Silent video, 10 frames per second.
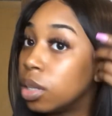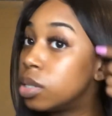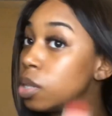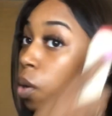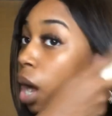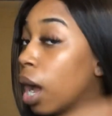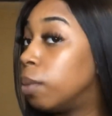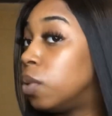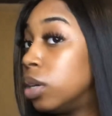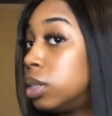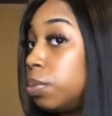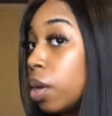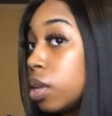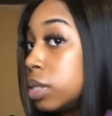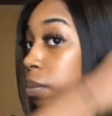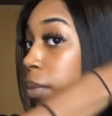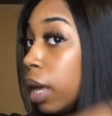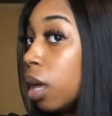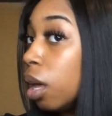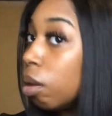So I'm going to put on some
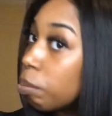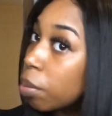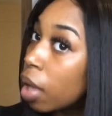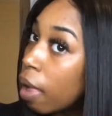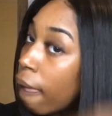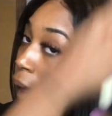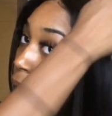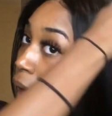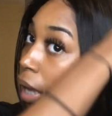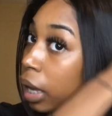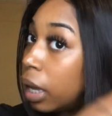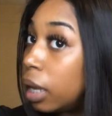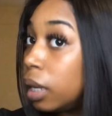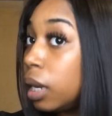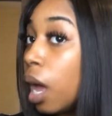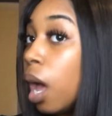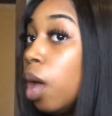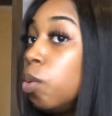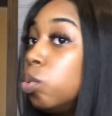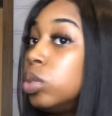makeup, and
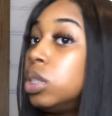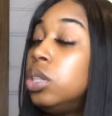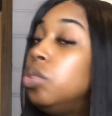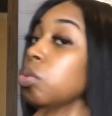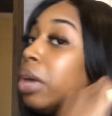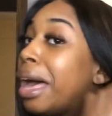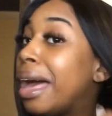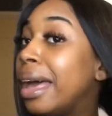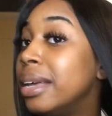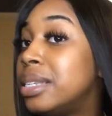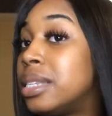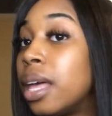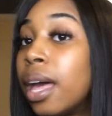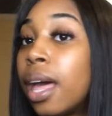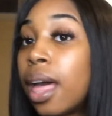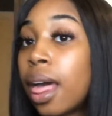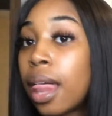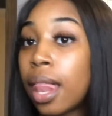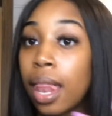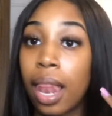I will see you guys.
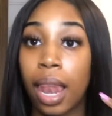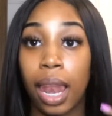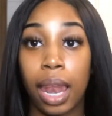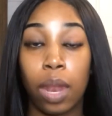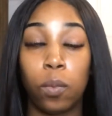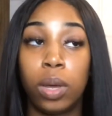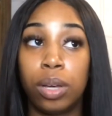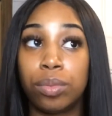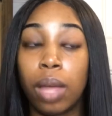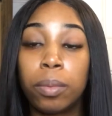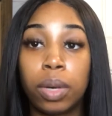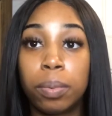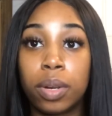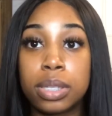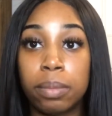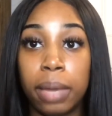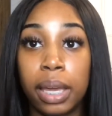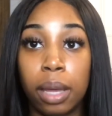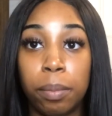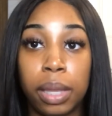Well, I'm going to put on some
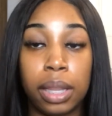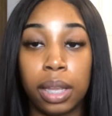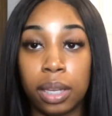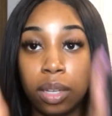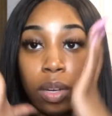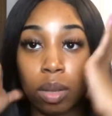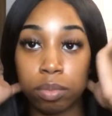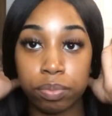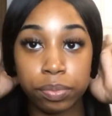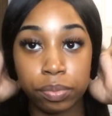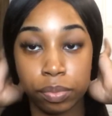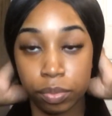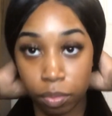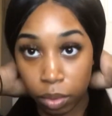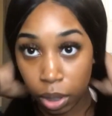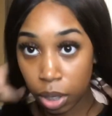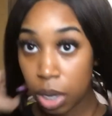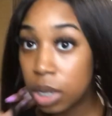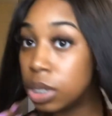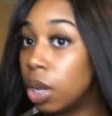makeup and then, you know,
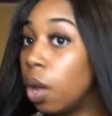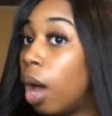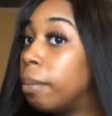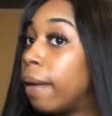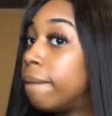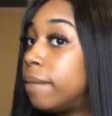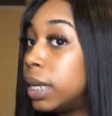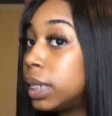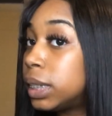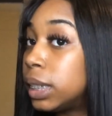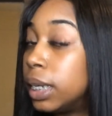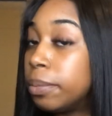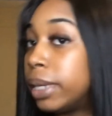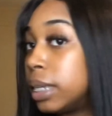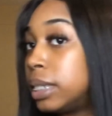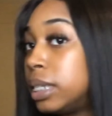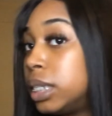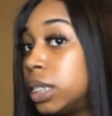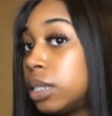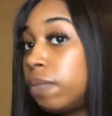show you how my finish look, because this
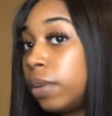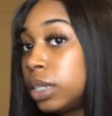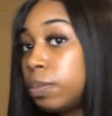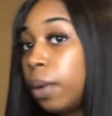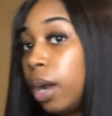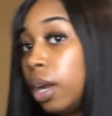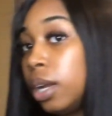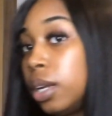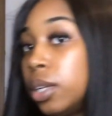is just the first part